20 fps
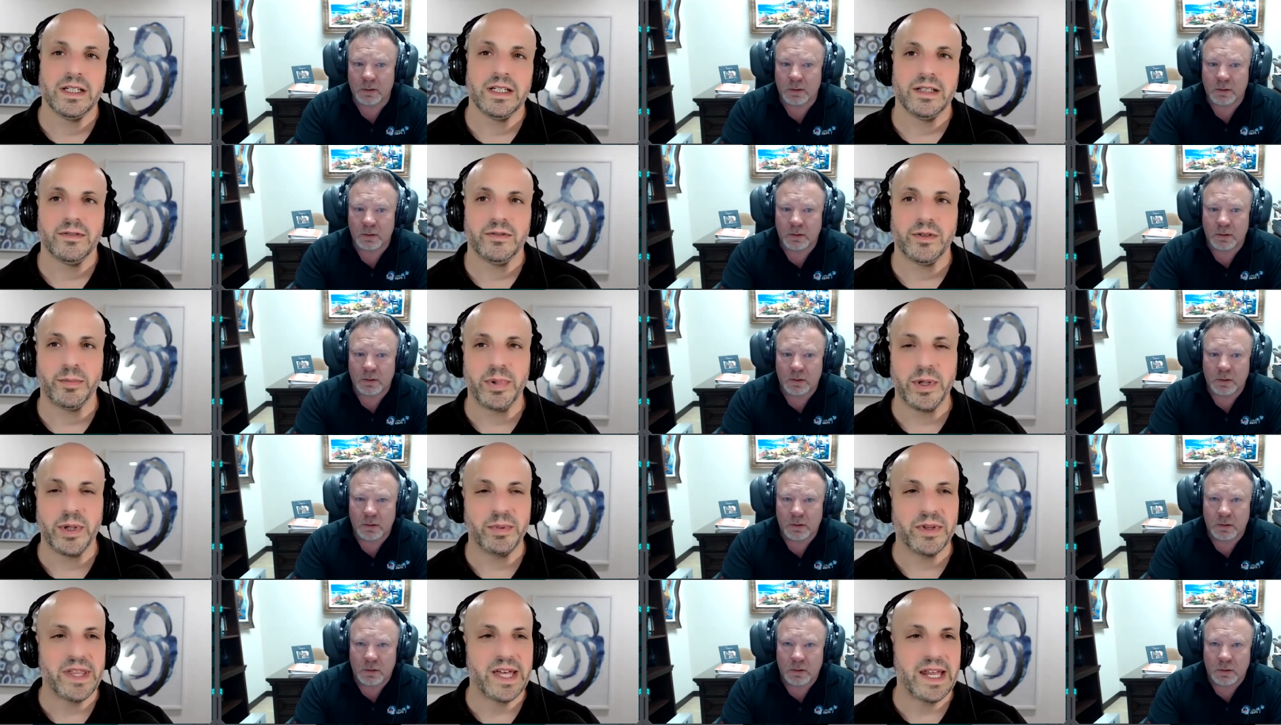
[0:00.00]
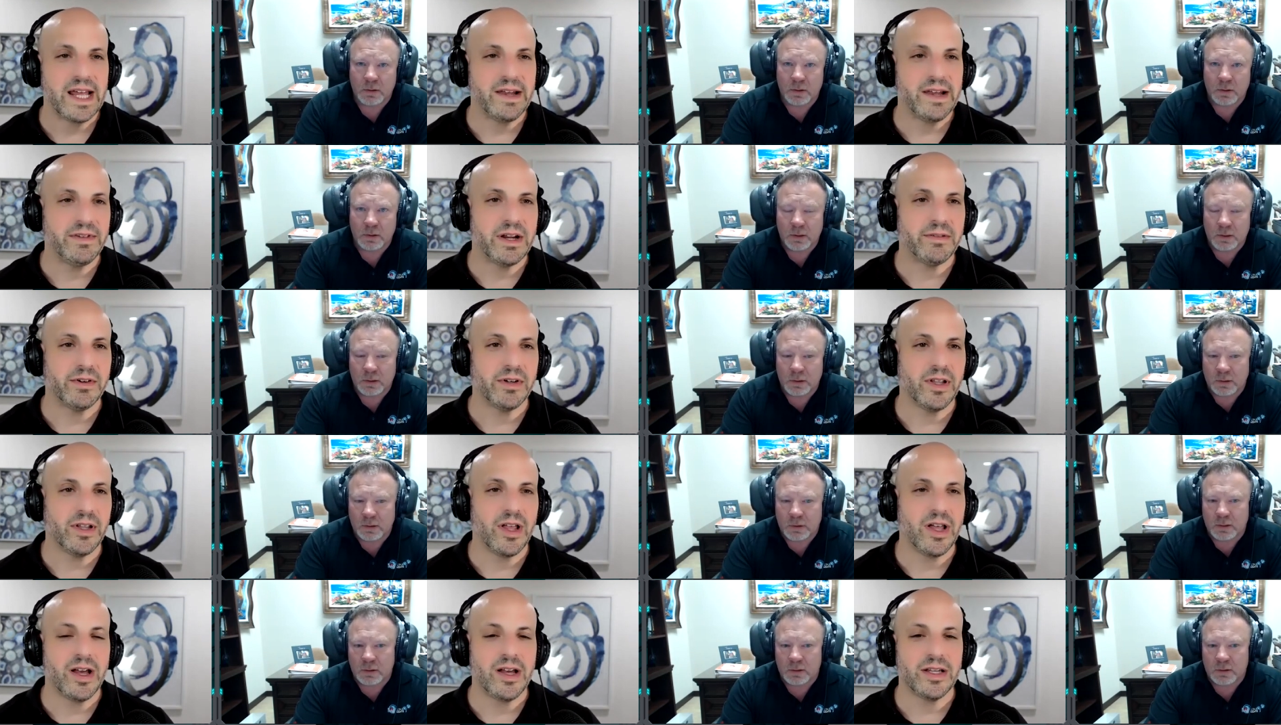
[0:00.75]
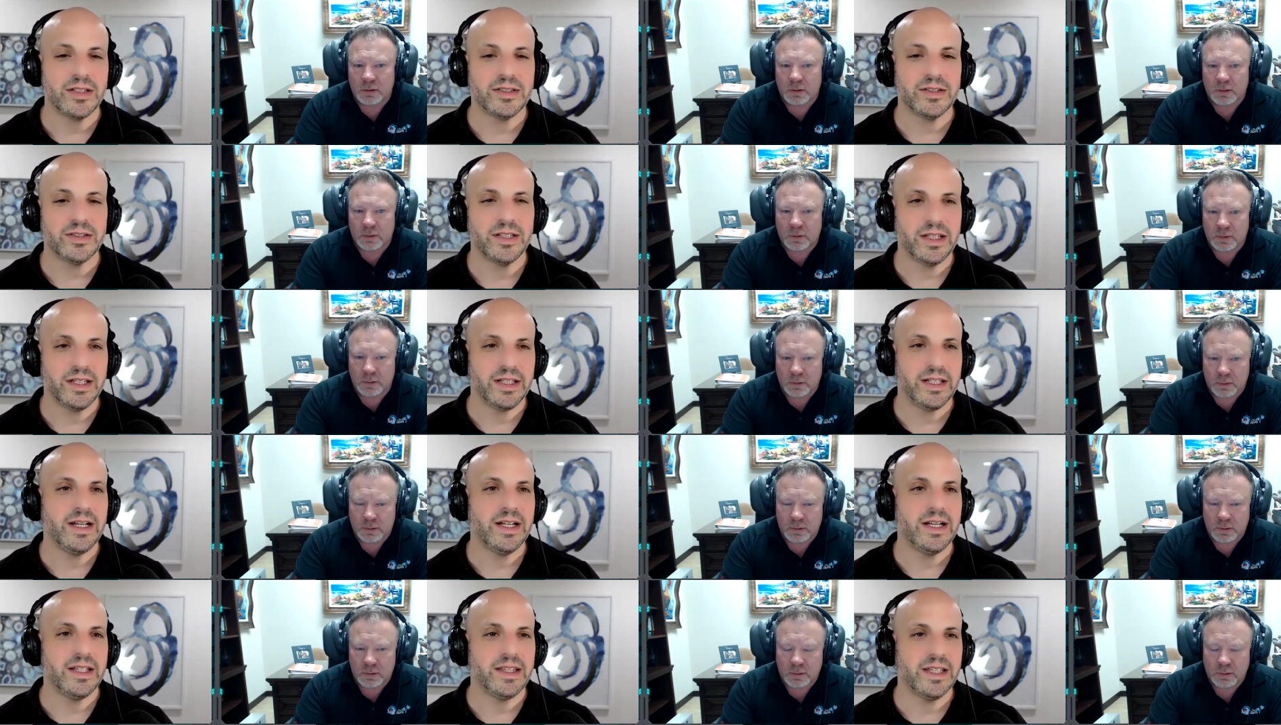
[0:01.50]
Speaker 1: for people that have never lost in
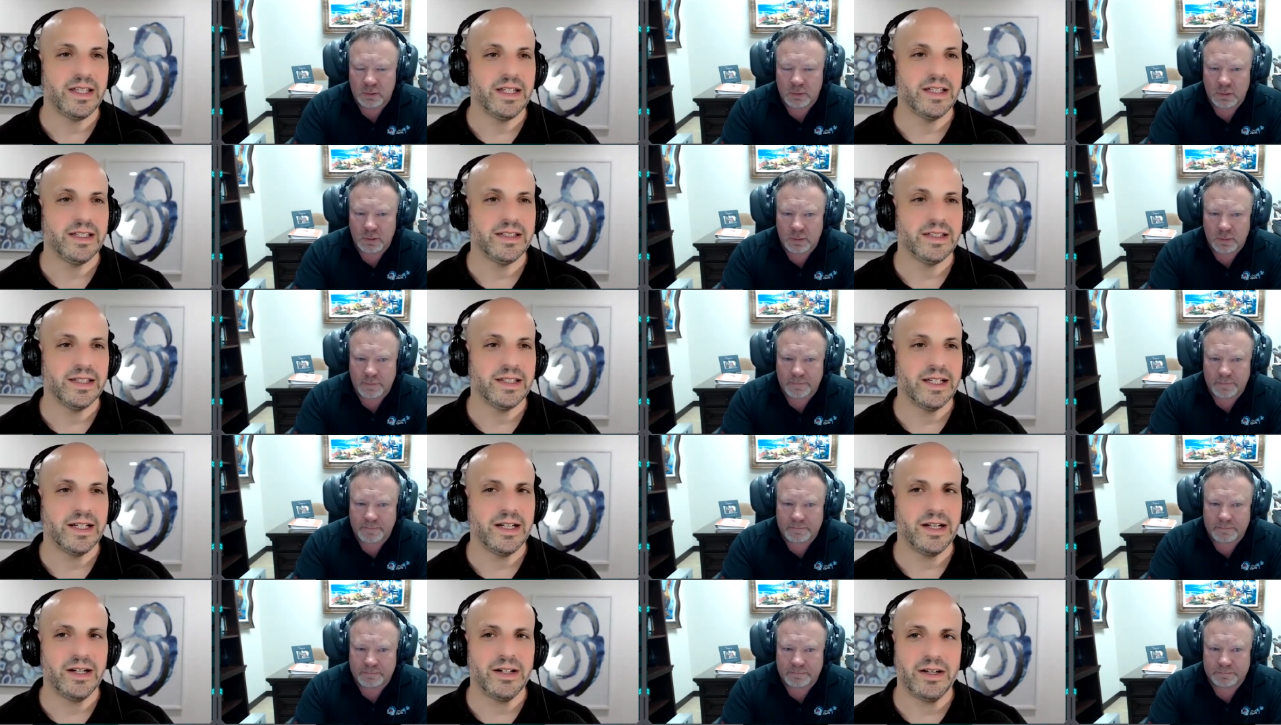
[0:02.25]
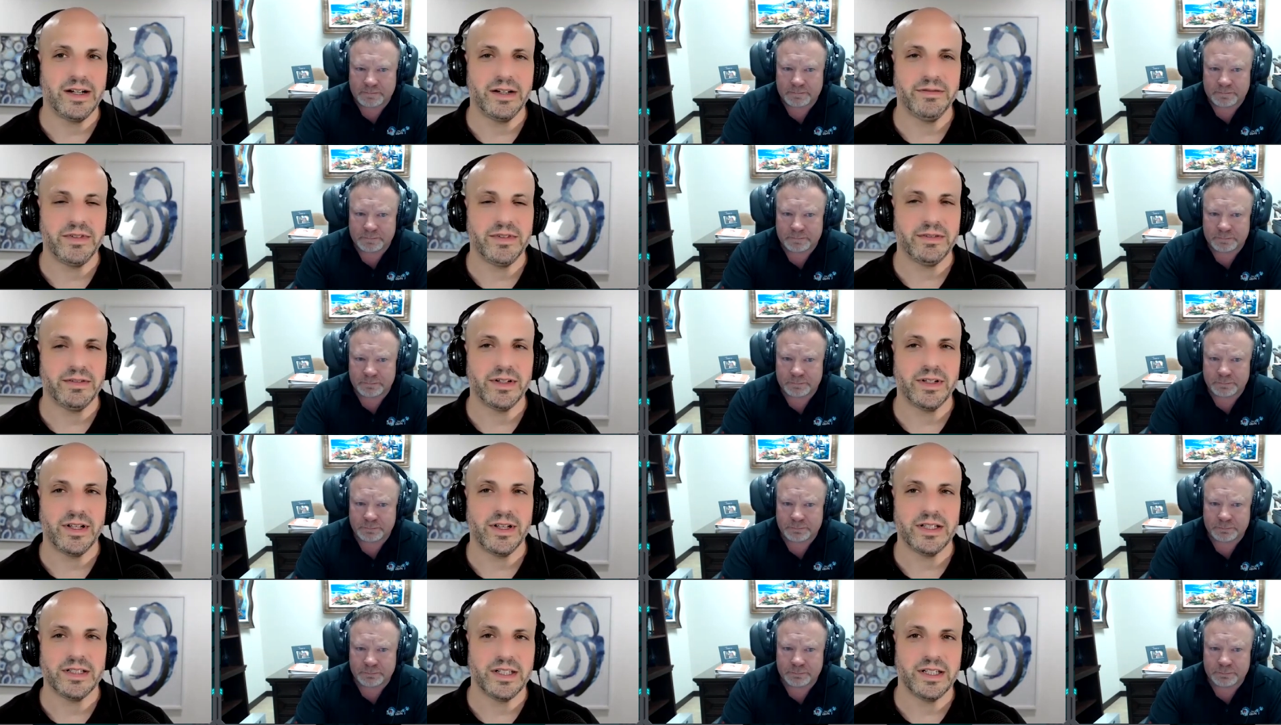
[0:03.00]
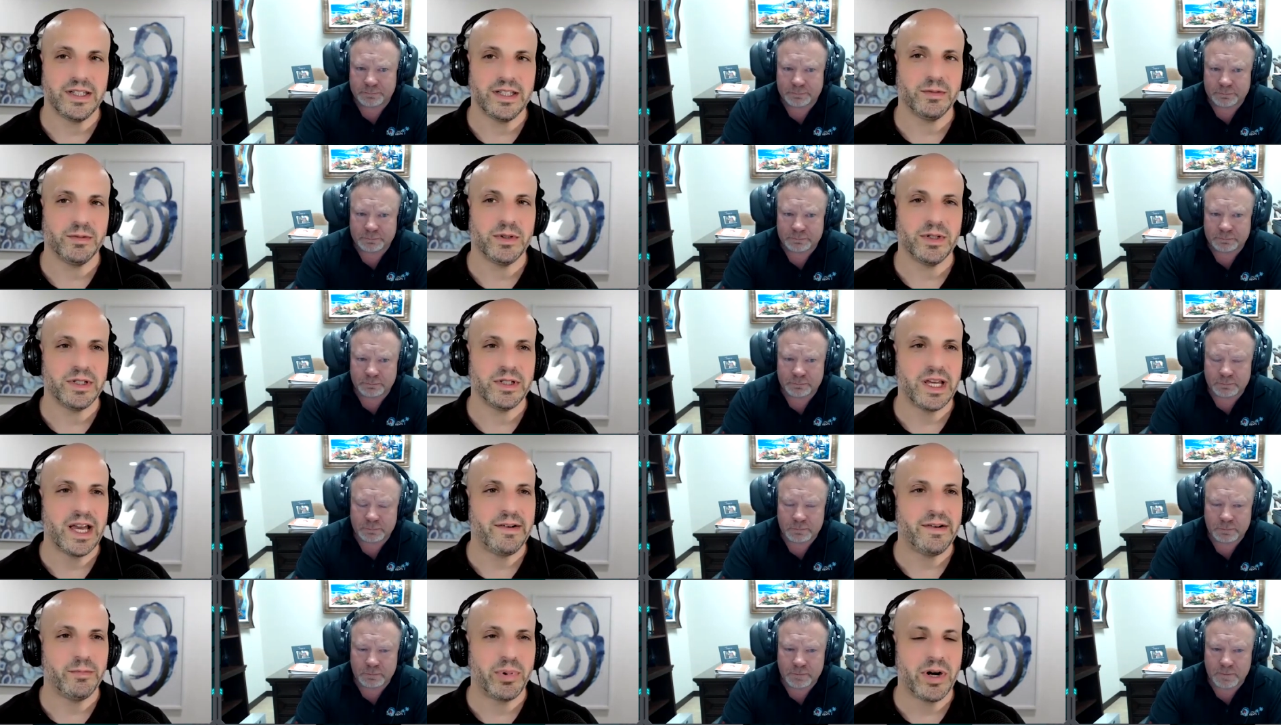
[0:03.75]
anything, like oh, I've never lost anything. Well, you
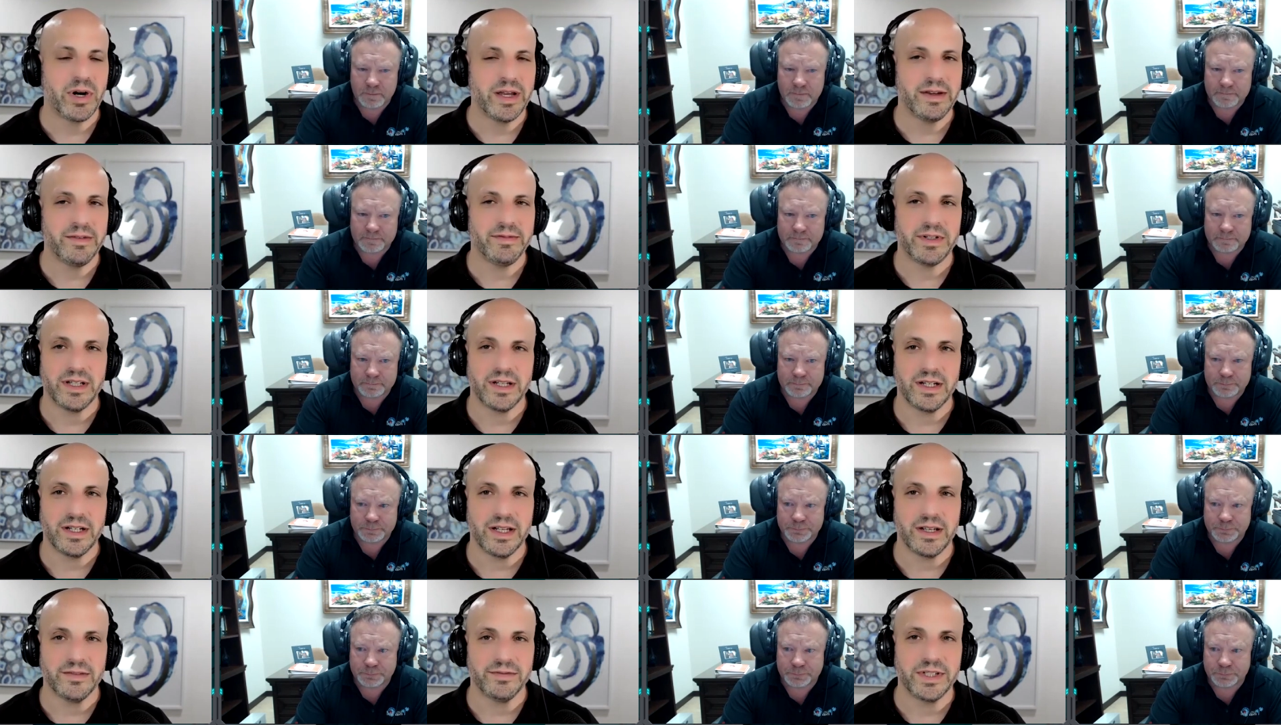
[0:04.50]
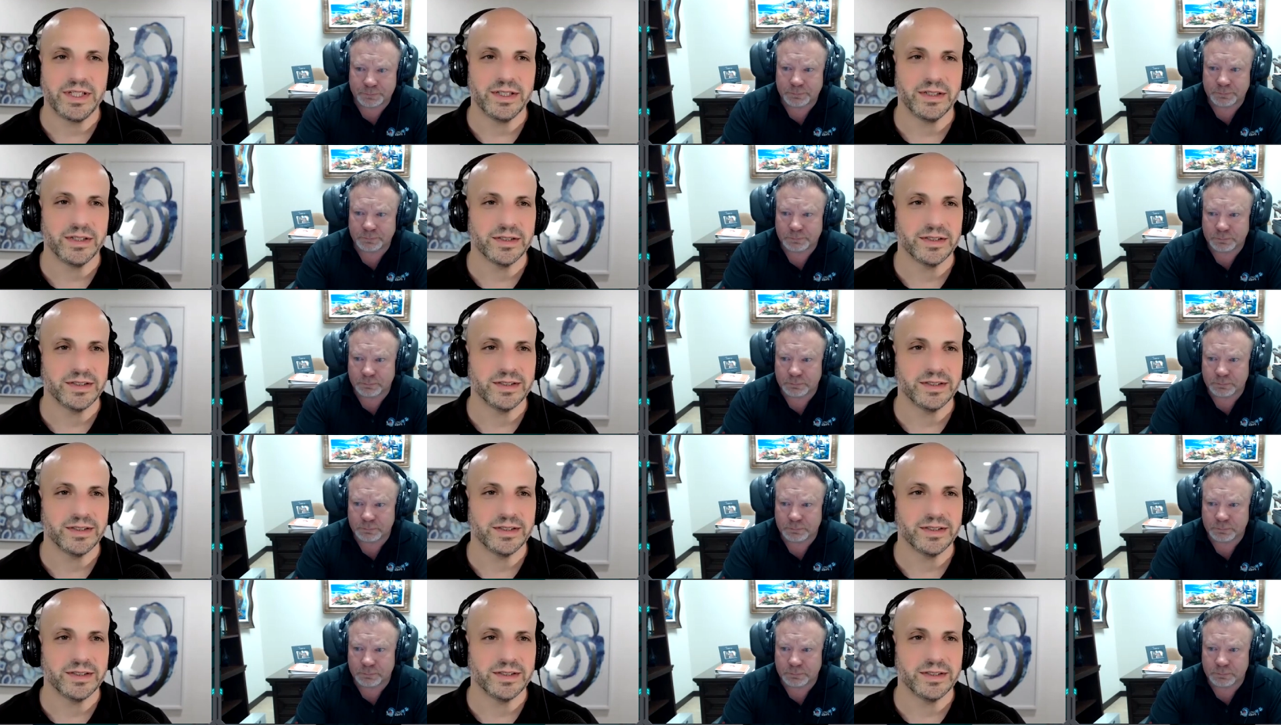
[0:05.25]
haven't probably haven't done enough deals,